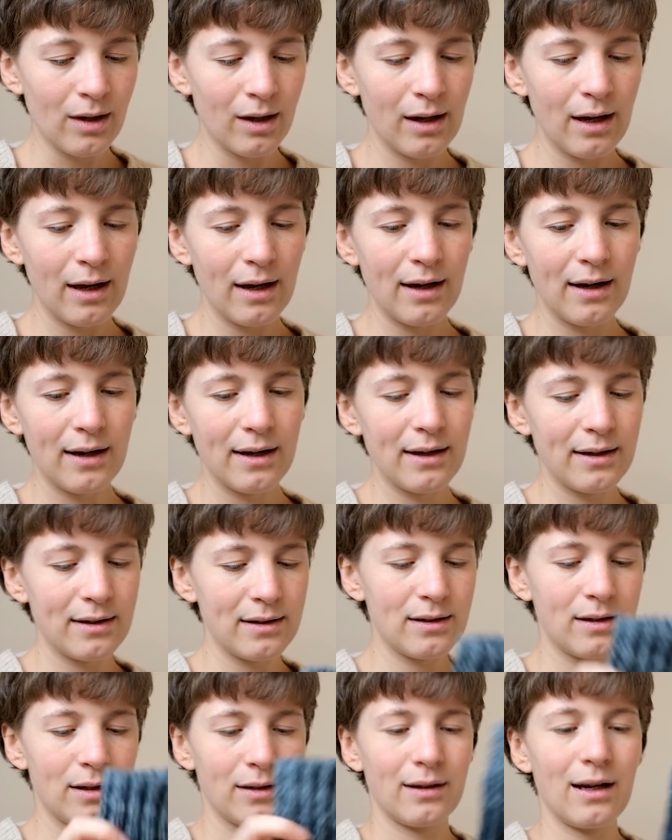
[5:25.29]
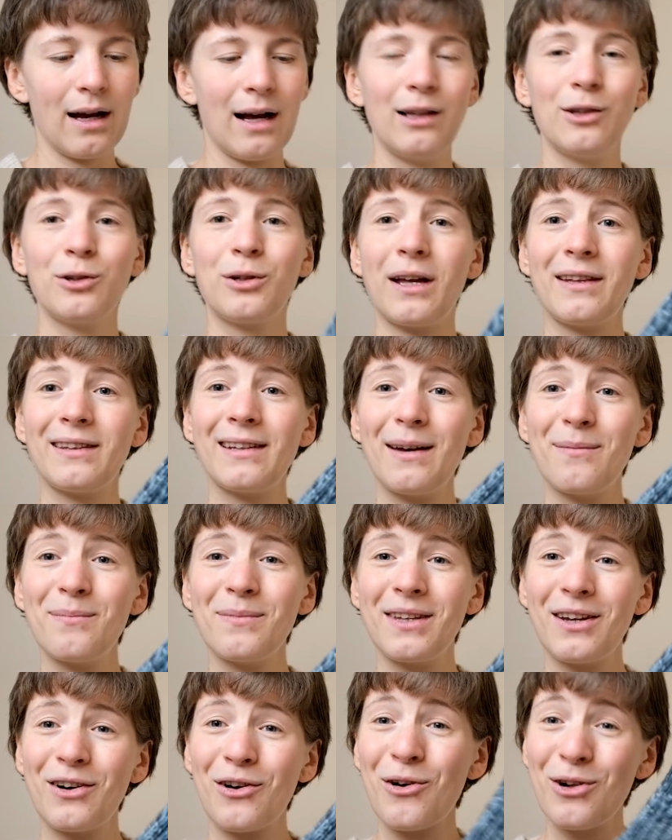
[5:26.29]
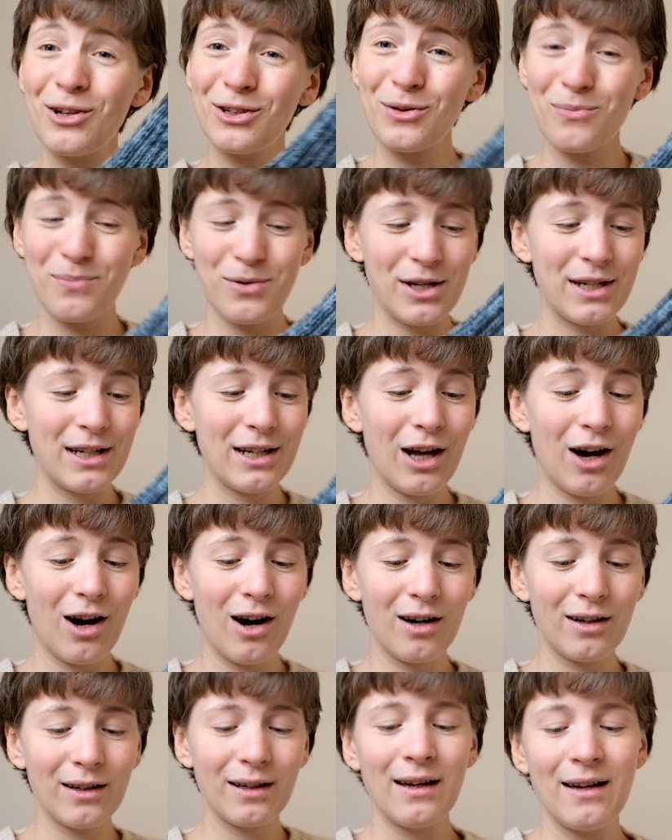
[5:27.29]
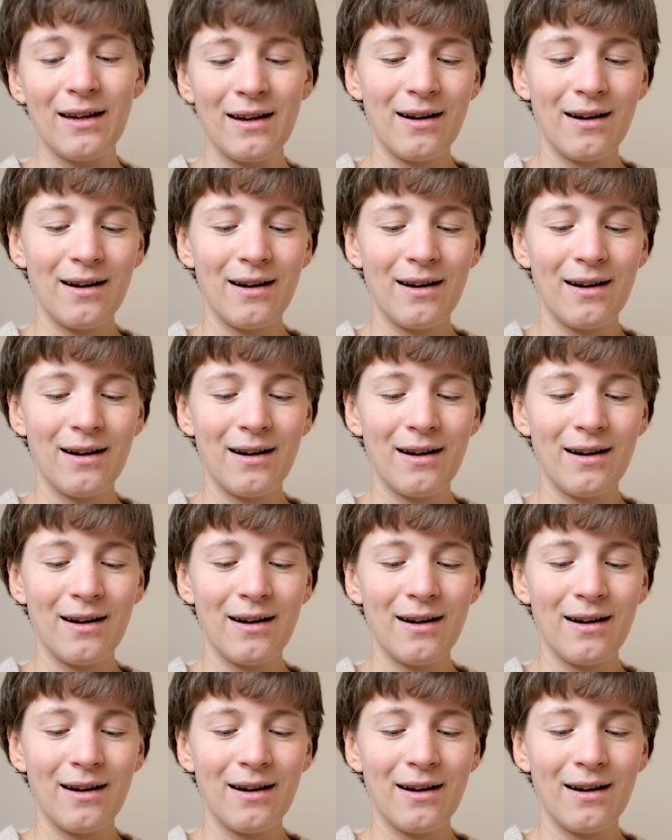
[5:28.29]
And yeah, look at them. They're also pretty long.